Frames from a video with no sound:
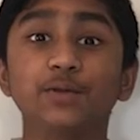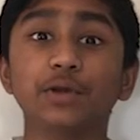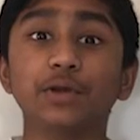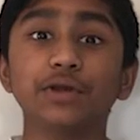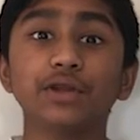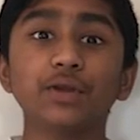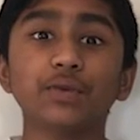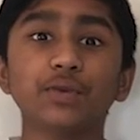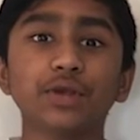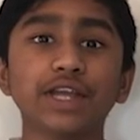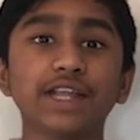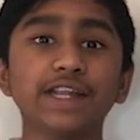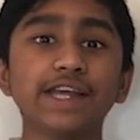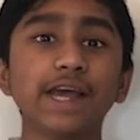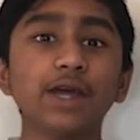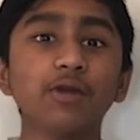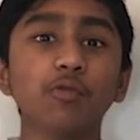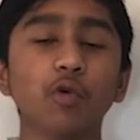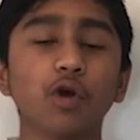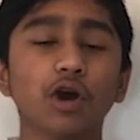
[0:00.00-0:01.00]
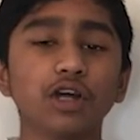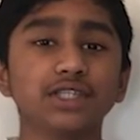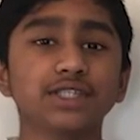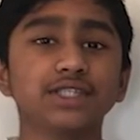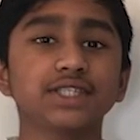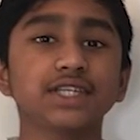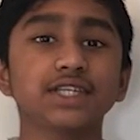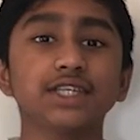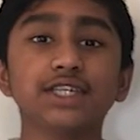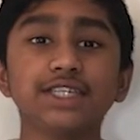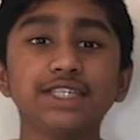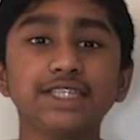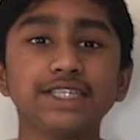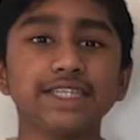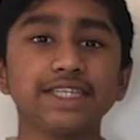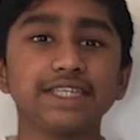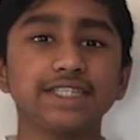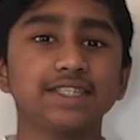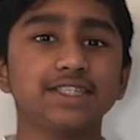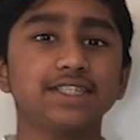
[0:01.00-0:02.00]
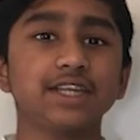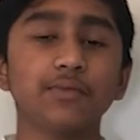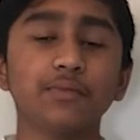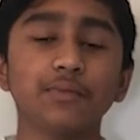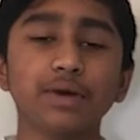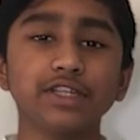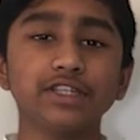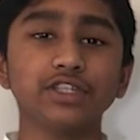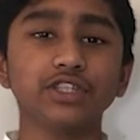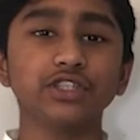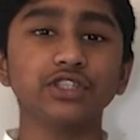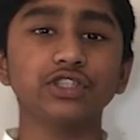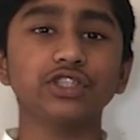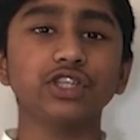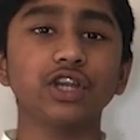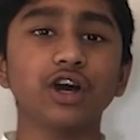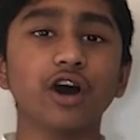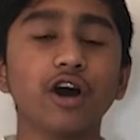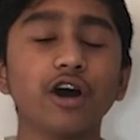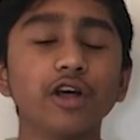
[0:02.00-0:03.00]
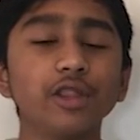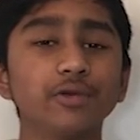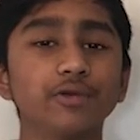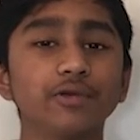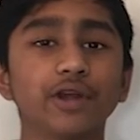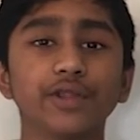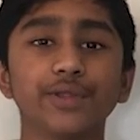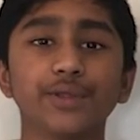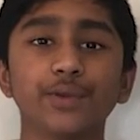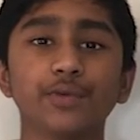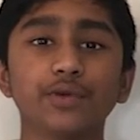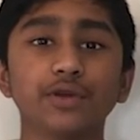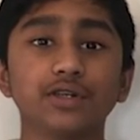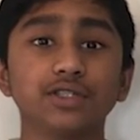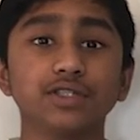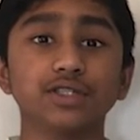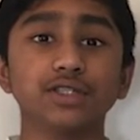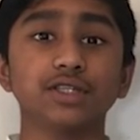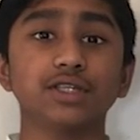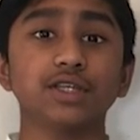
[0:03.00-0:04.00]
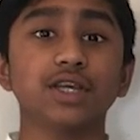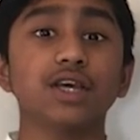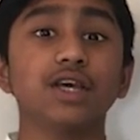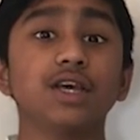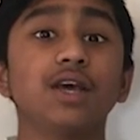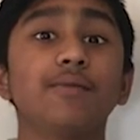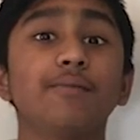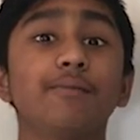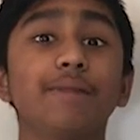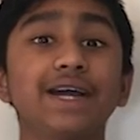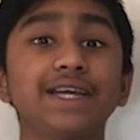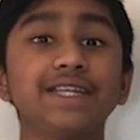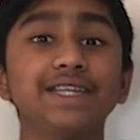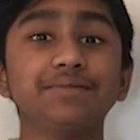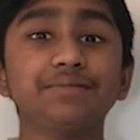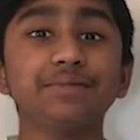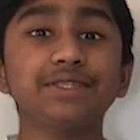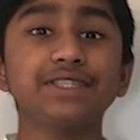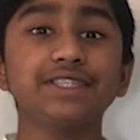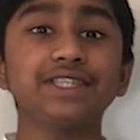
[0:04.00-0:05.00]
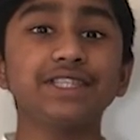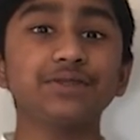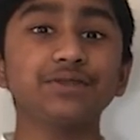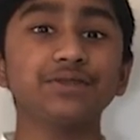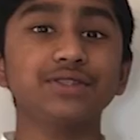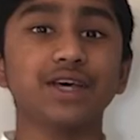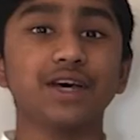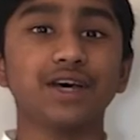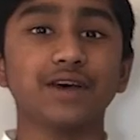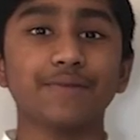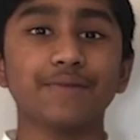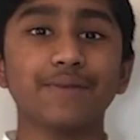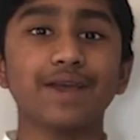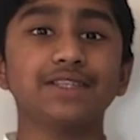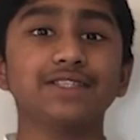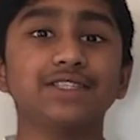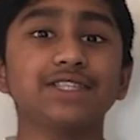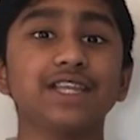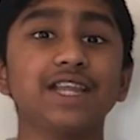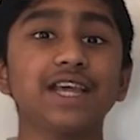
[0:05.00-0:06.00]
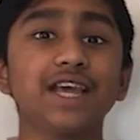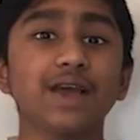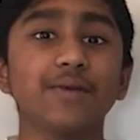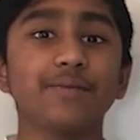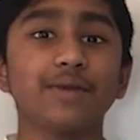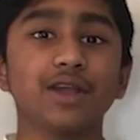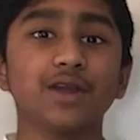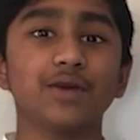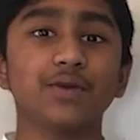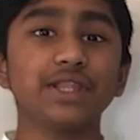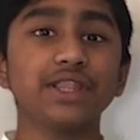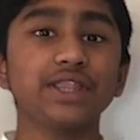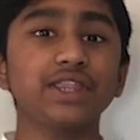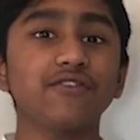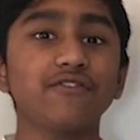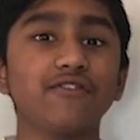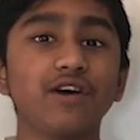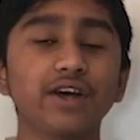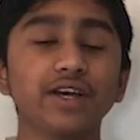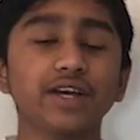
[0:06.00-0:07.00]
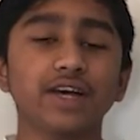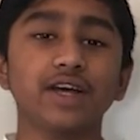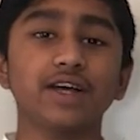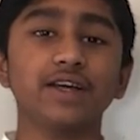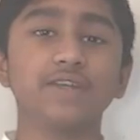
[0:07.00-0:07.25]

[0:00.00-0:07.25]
where we read and watch the good deeds done by children all around the world. My name is Dinu Dham and today I'm here with Devanga.